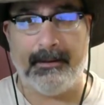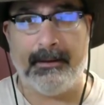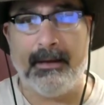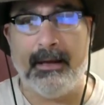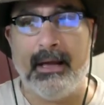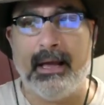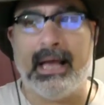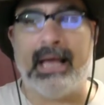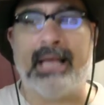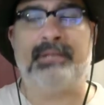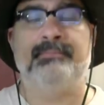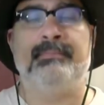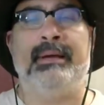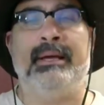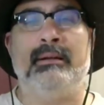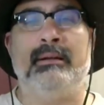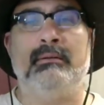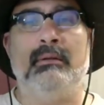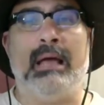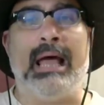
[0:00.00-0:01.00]
has
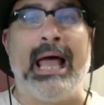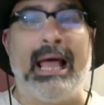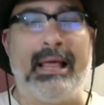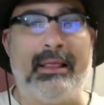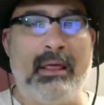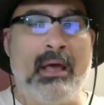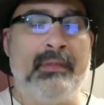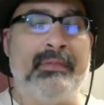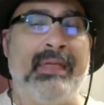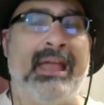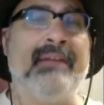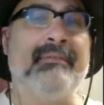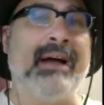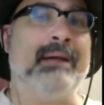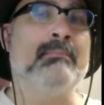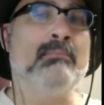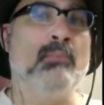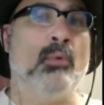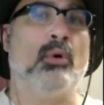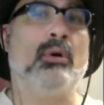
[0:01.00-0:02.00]
been, they've gotten
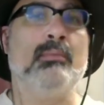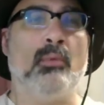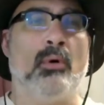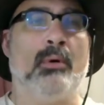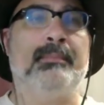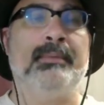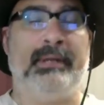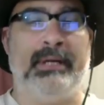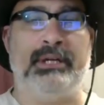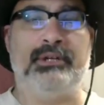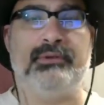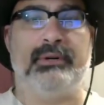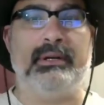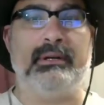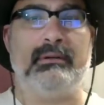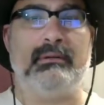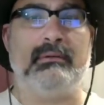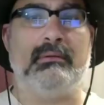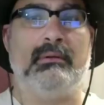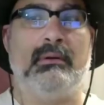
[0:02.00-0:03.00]
more and more belligerent
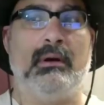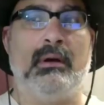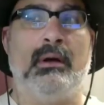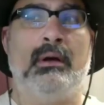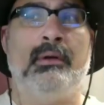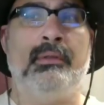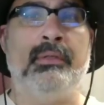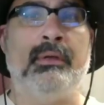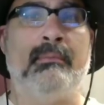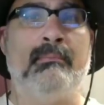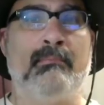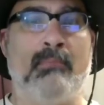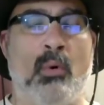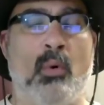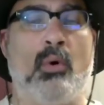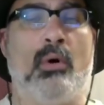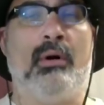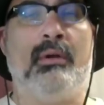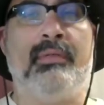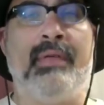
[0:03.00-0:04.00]
the
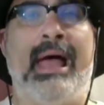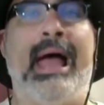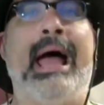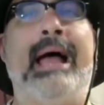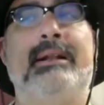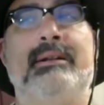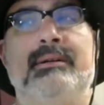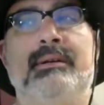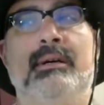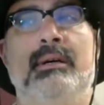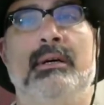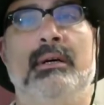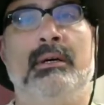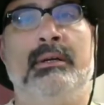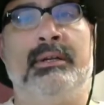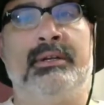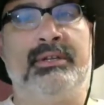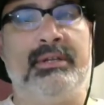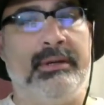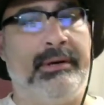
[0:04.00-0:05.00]
more that
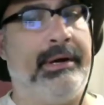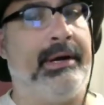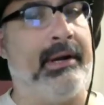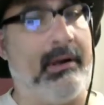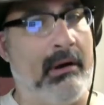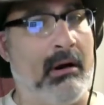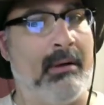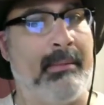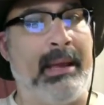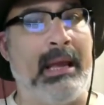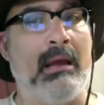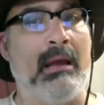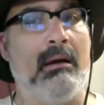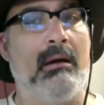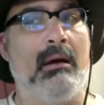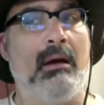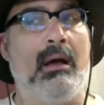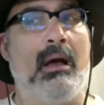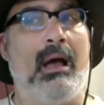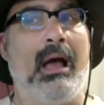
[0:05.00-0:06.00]
Syrian army
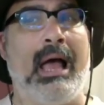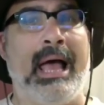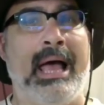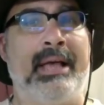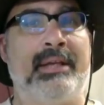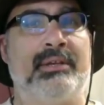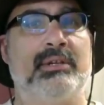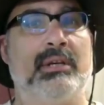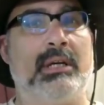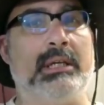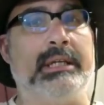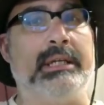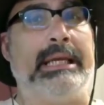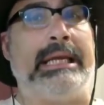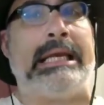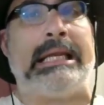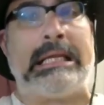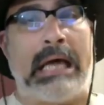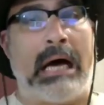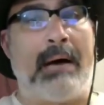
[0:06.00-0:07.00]
has
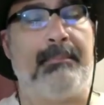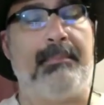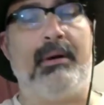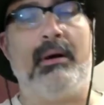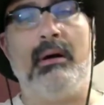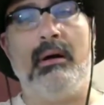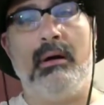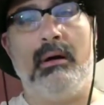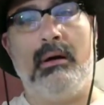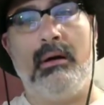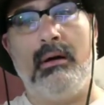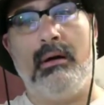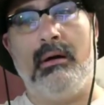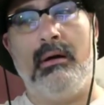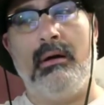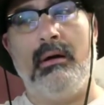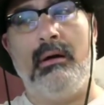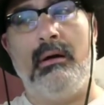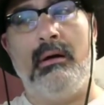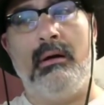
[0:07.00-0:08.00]
cleaned up,
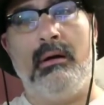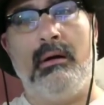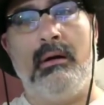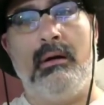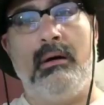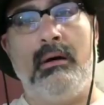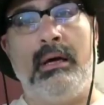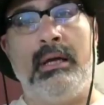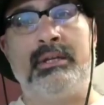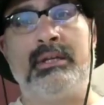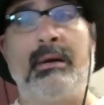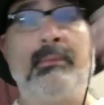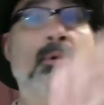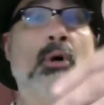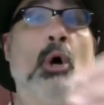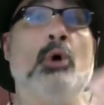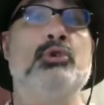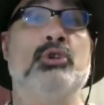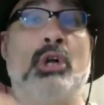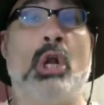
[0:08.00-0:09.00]
has come
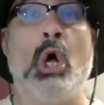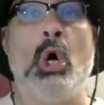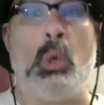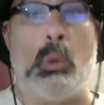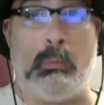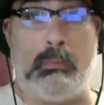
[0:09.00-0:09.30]
closer to home,